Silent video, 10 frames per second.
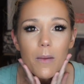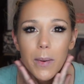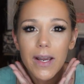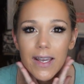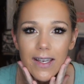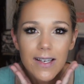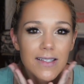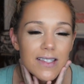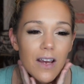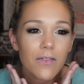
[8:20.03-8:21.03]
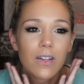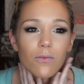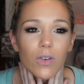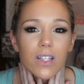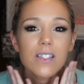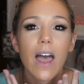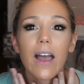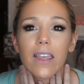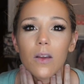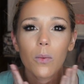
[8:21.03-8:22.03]
but it is definitely really
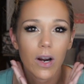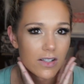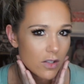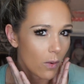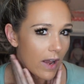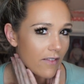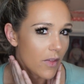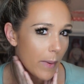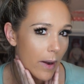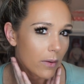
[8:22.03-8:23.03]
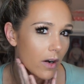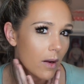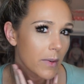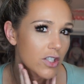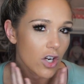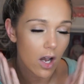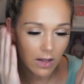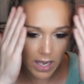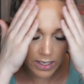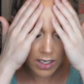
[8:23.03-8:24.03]
tacky where I don't have the powder on my
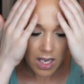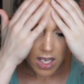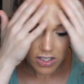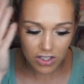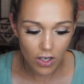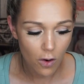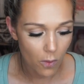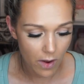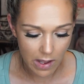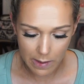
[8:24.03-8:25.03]
jawline. So